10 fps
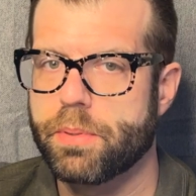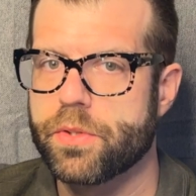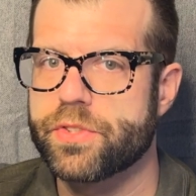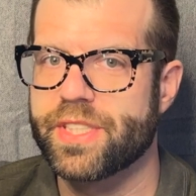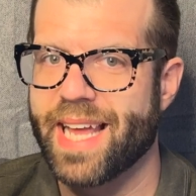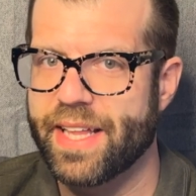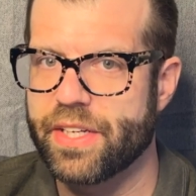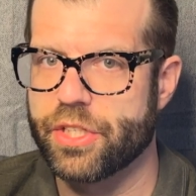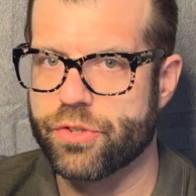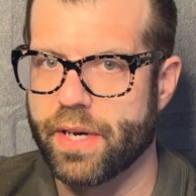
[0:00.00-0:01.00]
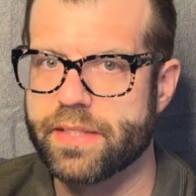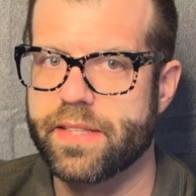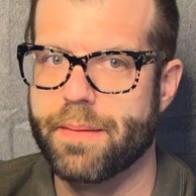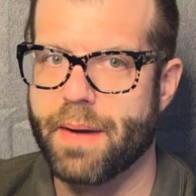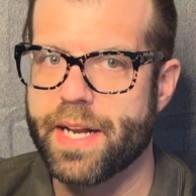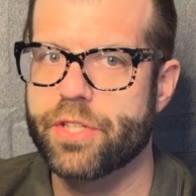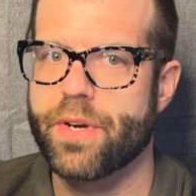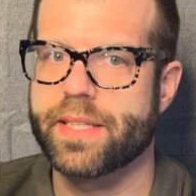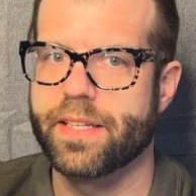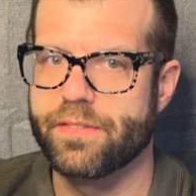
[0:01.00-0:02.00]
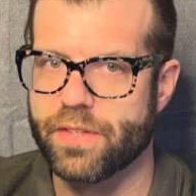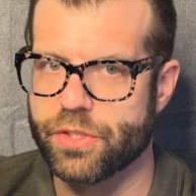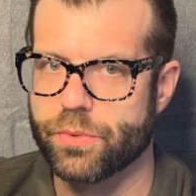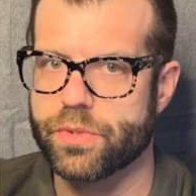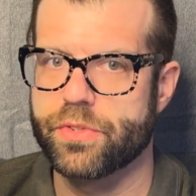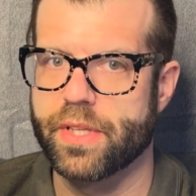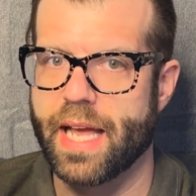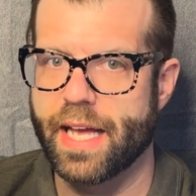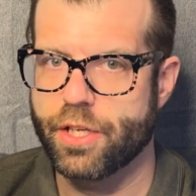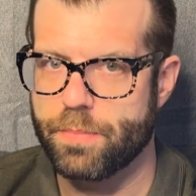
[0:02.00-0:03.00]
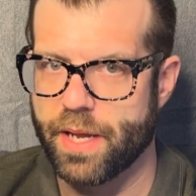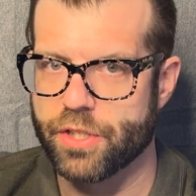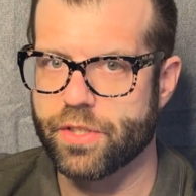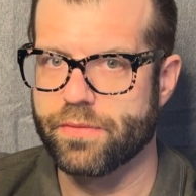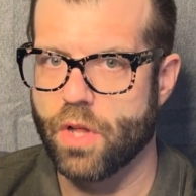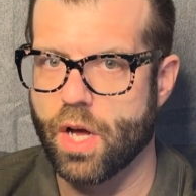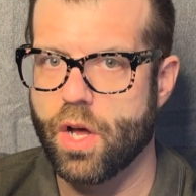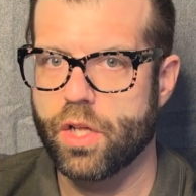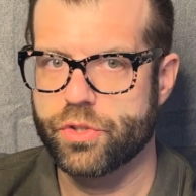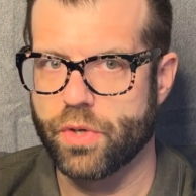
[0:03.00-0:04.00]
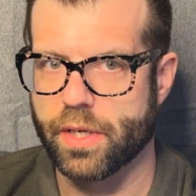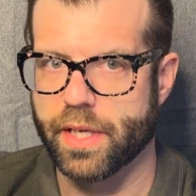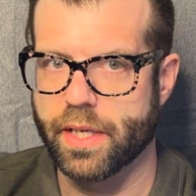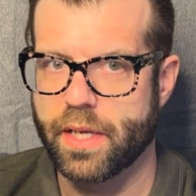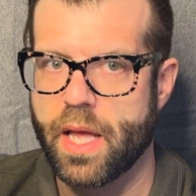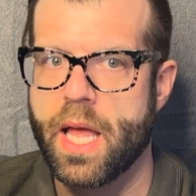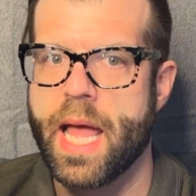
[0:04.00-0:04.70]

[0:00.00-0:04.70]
personality traits that might attract individuals to the occupation of long-haul trucking